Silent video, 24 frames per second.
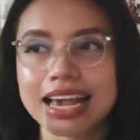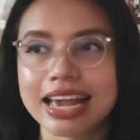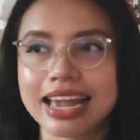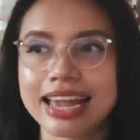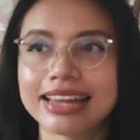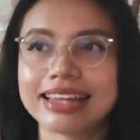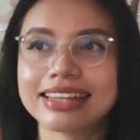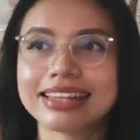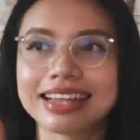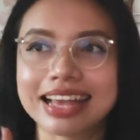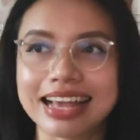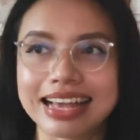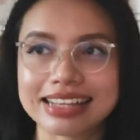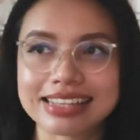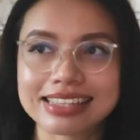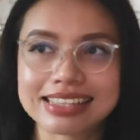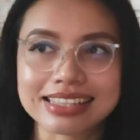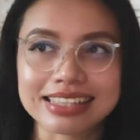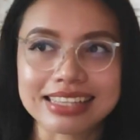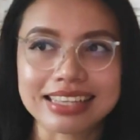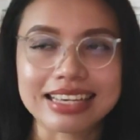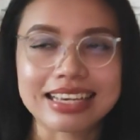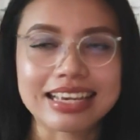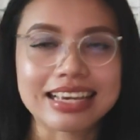And
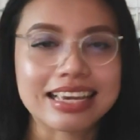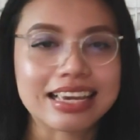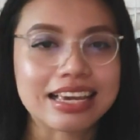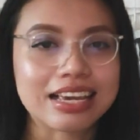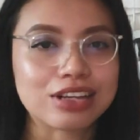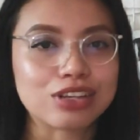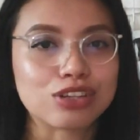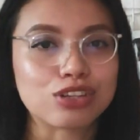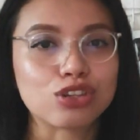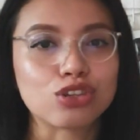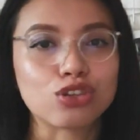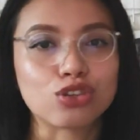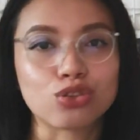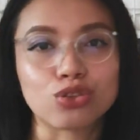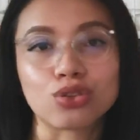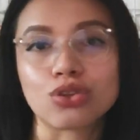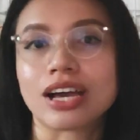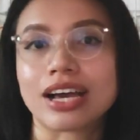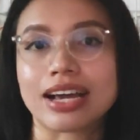lastly, Jujutsu